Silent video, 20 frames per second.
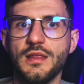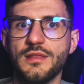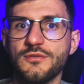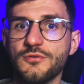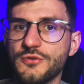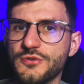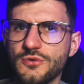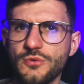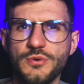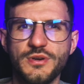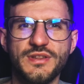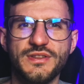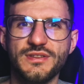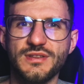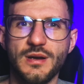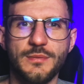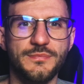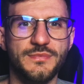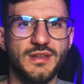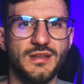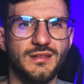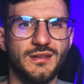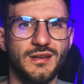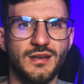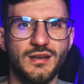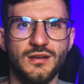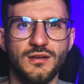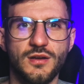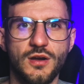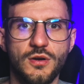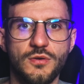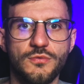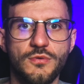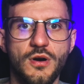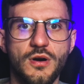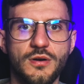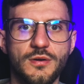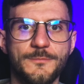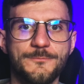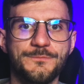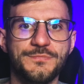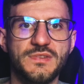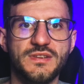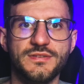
there is always something that can go wrong.